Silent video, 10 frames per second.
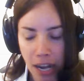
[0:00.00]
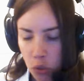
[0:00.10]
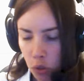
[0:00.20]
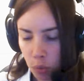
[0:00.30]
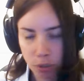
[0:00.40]
any
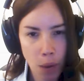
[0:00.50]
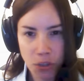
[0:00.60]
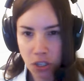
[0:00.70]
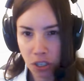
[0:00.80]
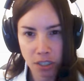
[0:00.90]
sort of
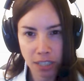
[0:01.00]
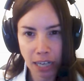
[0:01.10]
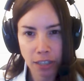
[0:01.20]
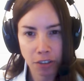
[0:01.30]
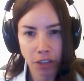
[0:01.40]
promising
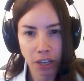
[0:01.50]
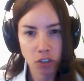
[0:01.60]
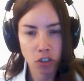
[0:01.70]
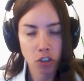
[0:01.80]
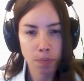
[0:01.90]
scaling things
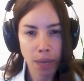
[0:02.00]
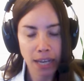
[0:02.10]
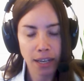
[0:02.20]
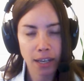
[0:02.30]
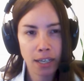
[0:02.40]
that just
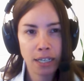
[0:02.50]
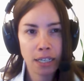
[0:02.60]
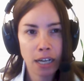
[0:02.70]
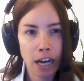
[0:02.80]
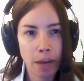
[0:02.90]
make
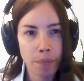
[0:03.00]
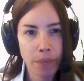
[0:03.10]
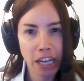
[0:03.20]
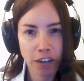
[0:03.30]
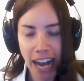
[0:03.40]

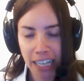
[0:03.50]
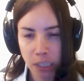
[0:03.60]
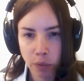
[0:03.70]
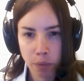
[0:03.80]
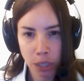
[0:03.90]
interacting
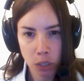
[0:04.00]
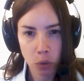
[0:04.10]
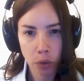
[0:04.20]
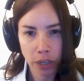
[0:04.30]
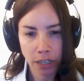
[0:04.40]
with
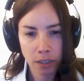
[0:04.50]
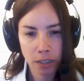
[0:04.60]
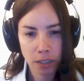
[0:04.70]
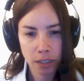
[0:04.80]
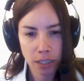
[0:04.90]
Bitcoin
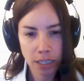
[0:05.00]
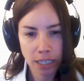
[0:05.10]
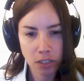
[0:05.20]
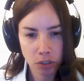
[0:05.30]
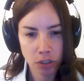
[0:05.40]

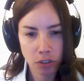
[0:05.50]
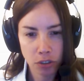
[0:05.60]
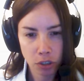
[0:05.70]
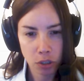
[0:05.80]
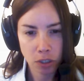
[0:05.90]
easier to
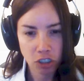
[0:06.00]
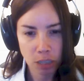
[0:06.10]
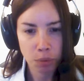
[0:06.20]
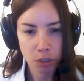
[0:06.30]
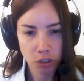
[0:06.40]
do and
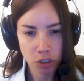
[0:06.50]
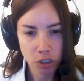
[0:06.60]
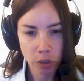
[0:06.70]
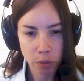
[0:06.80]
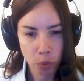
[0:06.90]
cheaper to
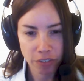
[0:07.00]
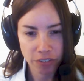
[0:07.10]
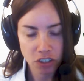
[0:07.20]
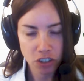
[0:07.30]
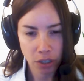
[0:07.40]
do and more
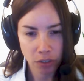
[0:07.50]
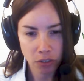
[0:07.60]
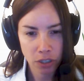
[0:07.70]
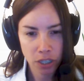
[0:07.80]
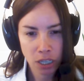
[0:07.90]
efficient
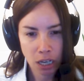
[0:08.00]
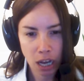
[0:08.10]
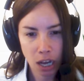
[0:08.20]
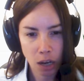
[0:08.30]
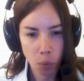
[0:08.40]

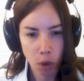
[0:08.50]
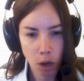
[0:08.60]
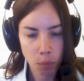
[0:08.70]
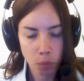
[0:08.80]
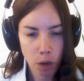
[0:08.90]

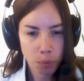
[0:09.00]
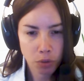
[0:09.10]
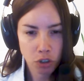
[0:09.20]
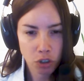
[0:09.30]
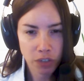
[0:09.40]
while
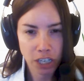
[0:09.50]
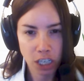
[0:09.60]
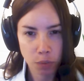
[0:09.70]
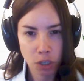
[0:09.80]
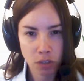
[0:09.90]
preserving
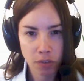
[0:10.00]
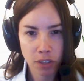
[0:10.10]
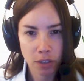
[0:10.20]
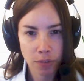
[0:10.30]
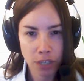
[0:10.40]
as much of
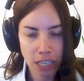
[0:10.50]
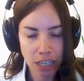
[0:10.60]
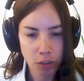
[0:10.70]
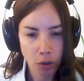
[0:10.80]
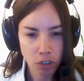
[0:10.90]
the
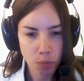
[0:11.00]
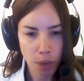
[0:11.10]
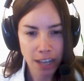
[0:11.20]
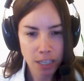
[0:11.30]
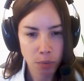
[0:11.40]
ethos as
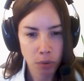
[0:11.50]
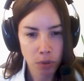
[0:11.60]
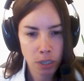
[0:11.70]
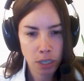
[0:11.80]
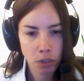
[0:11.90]
possible.
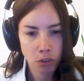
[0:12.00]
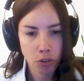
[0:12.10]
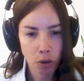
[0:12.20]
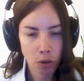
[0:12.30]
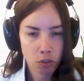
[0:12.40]

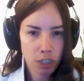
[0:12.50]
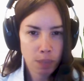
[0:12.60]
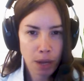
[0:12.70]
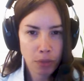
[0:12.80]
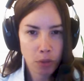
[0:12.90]
So it's really
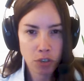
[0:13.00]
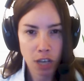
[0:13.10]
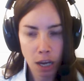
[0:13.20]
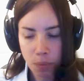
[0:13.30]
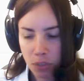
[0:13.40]
about those
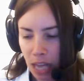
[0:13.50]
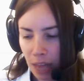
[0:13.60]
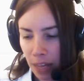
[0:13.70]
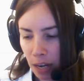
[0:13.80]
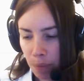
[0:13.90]
hubs and
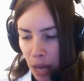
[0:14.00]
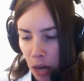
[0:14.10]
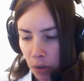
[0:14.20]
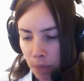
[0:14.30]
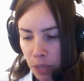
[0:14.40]
then
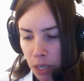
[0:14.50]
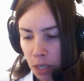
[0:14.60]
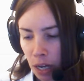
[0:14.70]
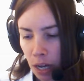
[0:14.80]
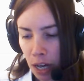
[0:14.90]
about
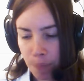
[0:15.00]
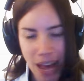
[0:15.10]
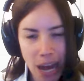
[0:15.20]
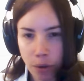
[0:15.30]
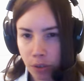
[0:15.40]

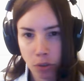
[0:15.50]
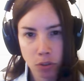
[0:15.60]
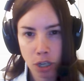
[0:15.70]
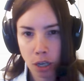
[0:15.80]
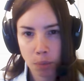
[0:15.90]
empowering those
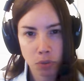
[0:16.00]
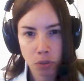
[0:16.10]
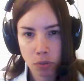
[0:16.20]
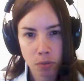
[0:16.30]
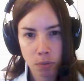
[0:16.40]

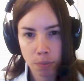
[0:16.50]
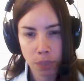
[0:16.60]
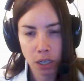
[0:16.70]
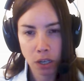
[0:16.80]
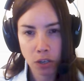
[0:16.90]
hubs
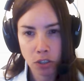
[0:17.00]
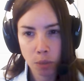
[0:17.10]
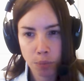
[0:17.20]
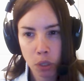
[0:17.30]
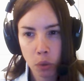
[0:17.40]
because, you know,
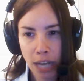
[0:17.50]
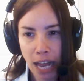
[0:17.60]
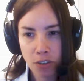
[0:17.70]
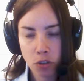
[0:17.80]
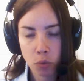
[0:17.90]
Bitcoin
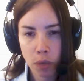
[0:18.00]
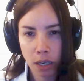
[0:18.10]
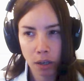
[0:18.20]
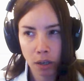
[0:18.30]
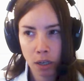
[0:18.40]
has to
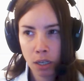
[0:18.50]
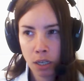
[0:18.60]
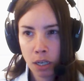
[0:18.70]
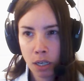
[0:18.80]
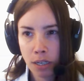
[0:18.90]
win
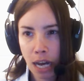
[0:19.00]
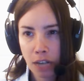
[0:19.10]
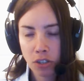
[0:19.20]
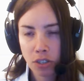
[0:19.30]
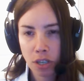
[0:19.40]
not
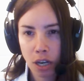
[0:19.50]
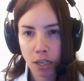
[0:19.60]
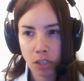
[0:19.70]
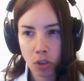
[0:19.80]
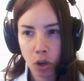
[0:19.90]
just on
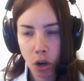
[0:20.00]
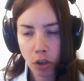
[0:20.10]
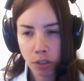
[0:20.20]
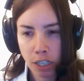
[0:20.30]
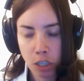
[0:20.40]
its
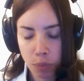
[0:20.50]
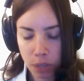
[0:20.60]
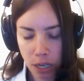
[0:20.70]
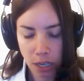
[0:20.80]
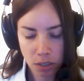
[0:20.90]
hardness, but
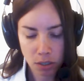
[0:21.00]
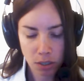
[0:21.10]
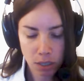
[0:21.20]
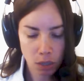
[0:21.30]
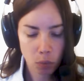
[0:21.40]
on its,
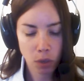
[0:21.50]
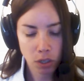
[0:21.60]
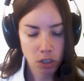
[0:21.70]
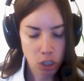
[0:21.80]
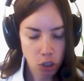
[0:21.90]
you know, what
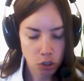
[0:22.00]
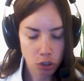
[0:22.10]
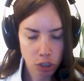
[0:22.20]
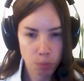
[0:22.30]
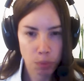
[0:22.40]
is the user
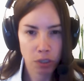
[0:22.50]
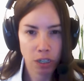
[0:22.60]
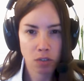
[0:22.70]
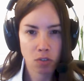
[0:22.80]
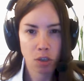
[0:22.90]

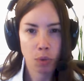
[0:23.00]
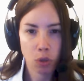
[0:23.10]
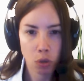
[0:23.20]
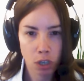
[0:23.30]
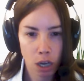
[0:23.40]
experience of someone
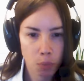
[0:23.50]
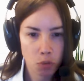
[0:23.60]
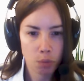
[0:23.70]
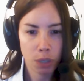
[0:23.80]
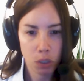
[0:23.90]
who comes
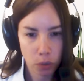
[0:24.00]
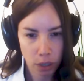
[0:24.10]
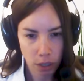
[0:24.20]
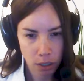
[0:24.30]
to Bitcoin?